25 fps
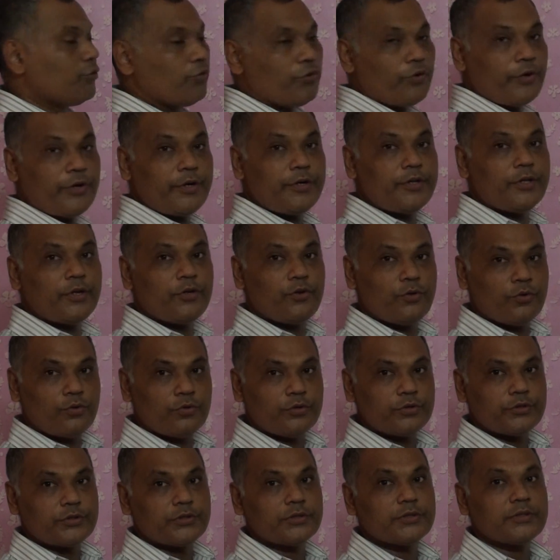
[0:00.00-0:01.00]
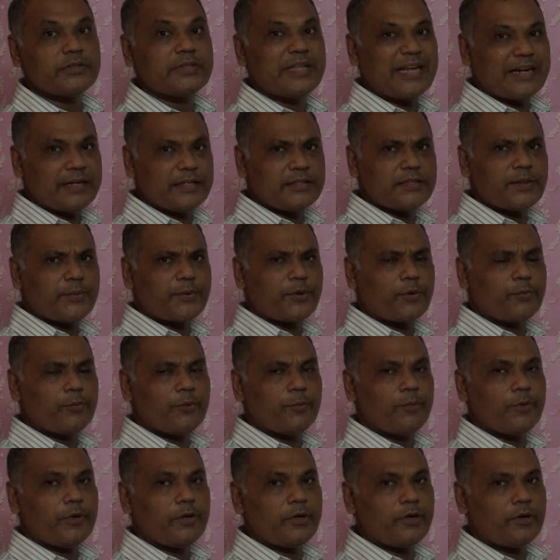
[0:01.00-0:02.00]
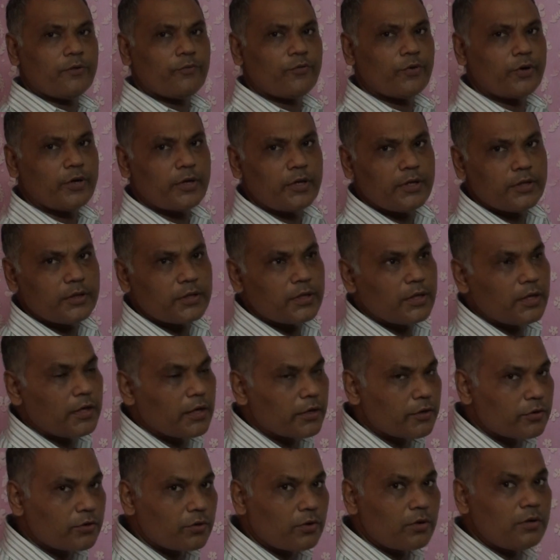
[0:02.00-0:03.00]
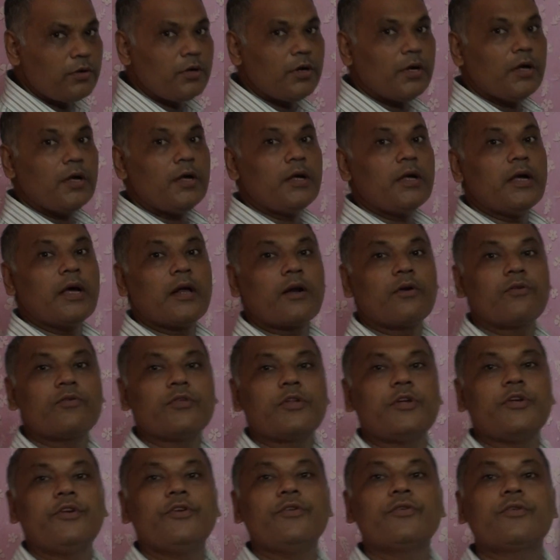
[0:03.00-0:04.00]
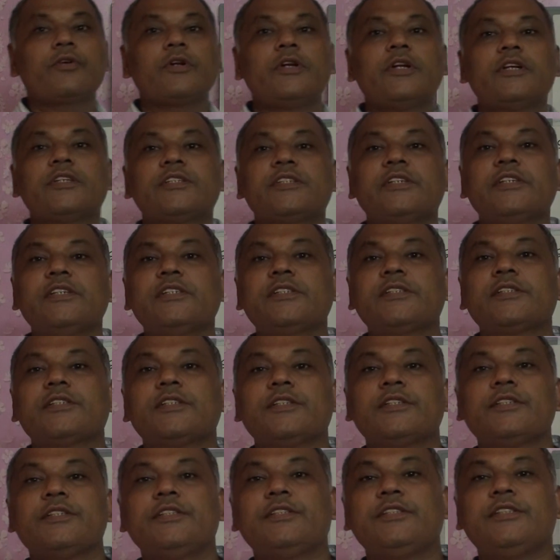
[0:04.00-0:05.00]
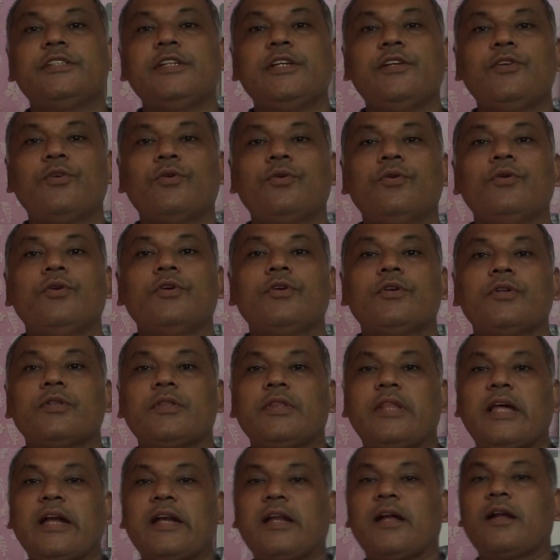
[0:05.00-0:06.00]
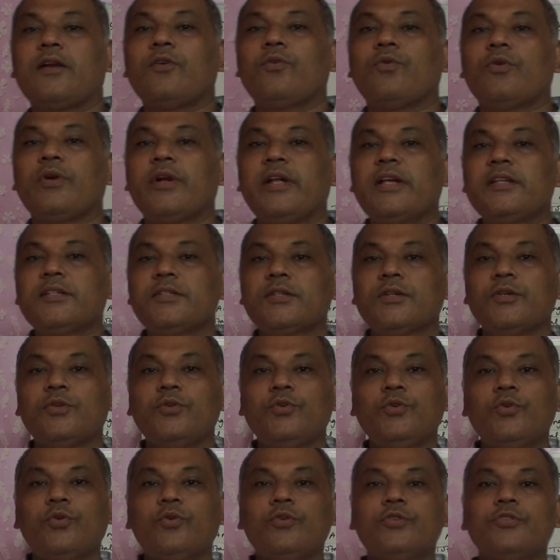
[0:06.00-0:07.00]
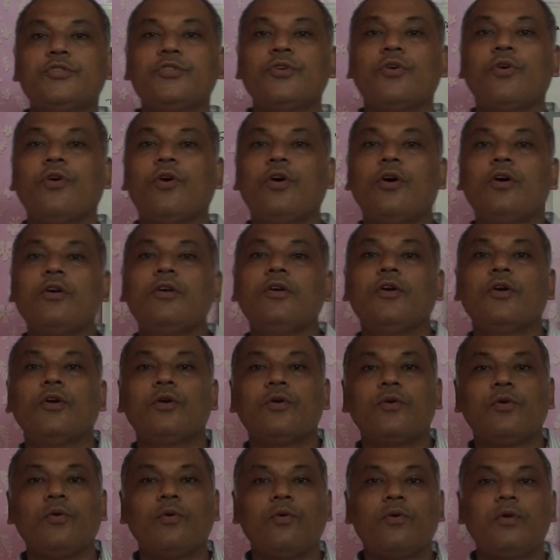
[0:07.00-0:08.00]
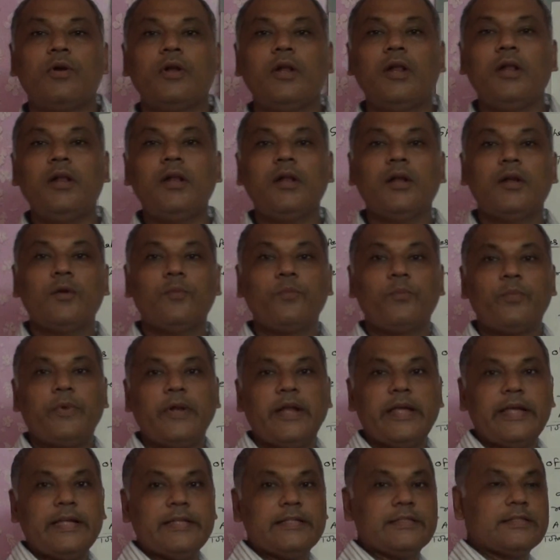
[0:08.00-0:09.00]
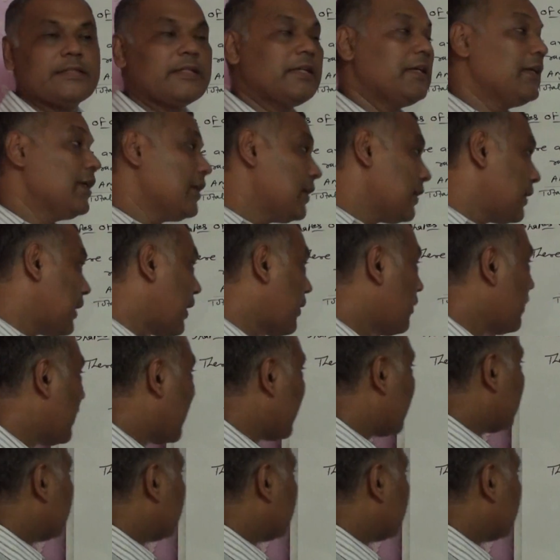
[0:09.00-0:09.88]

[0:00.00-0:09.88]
know it, the nodes, that is the probability of finding the electron around the nucleus is 0. That are known as nodes or nodal planes. Now let